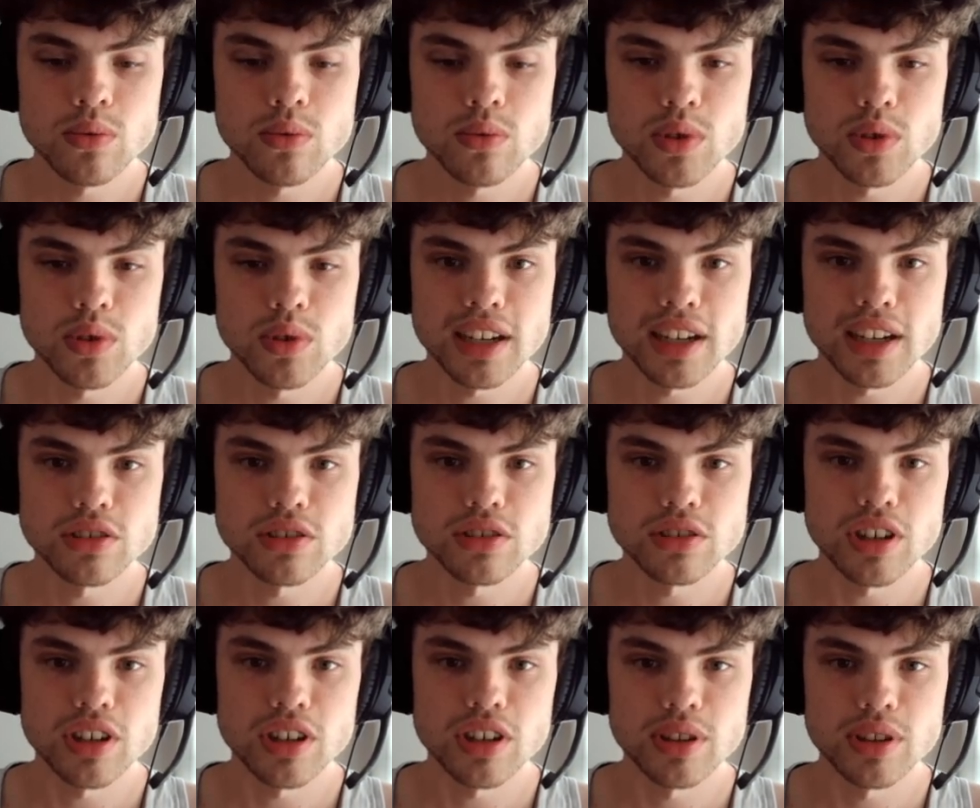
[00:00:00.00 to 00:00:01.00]
would like to
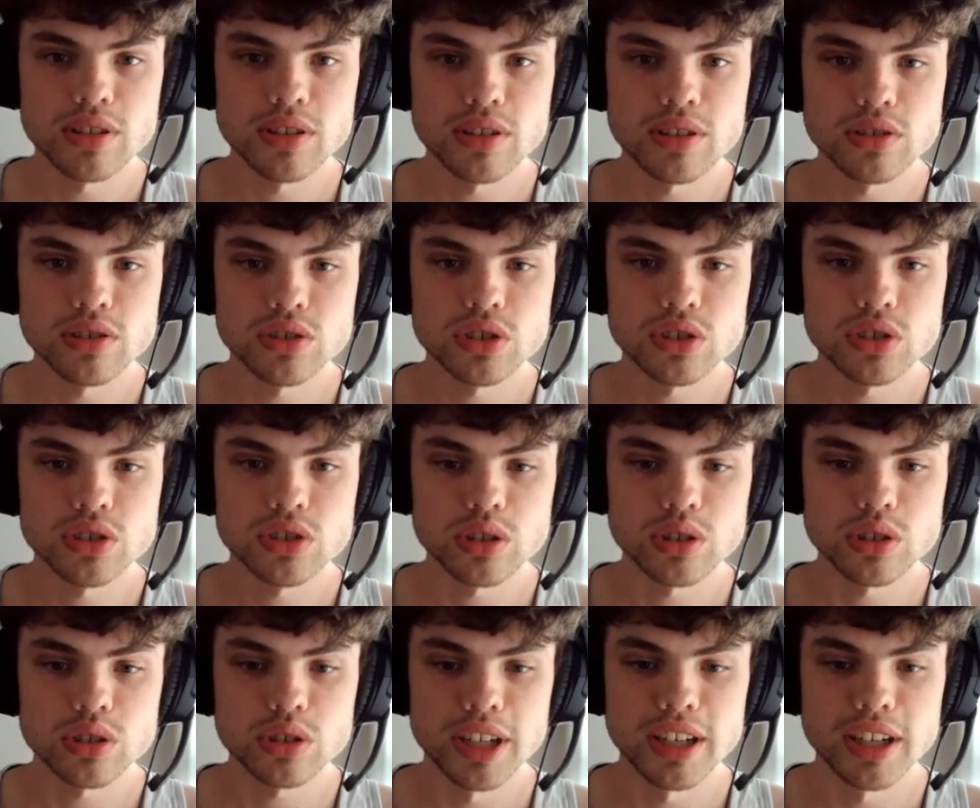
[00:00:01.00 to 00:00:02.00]
draw with
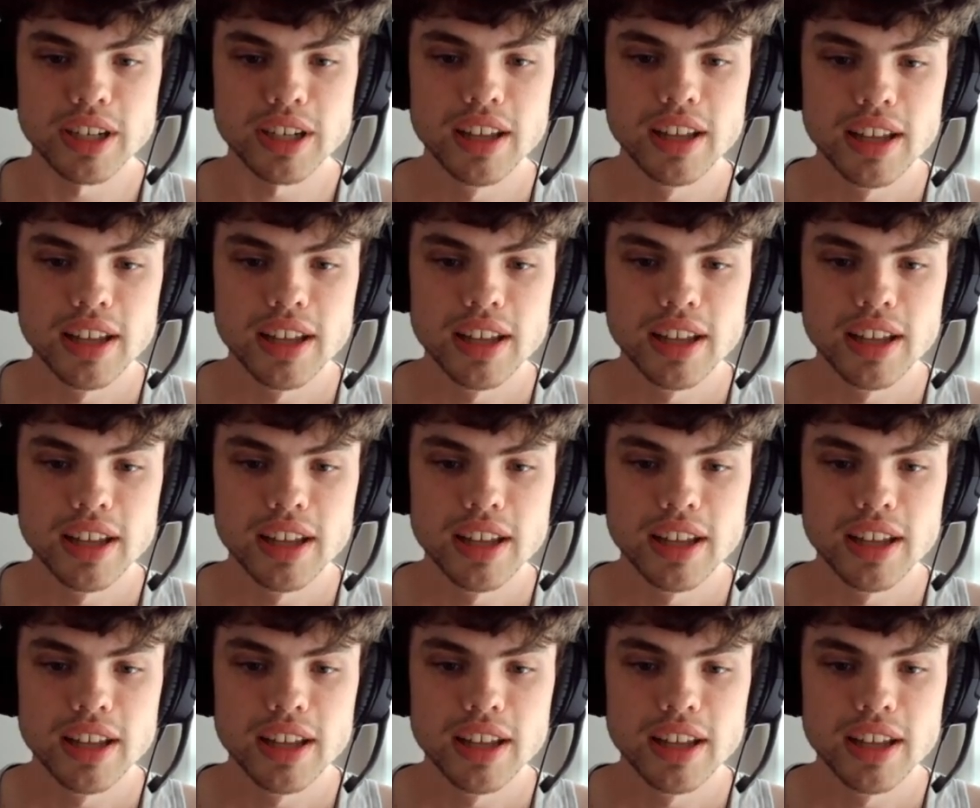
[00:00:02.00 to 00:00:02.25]
Sherman.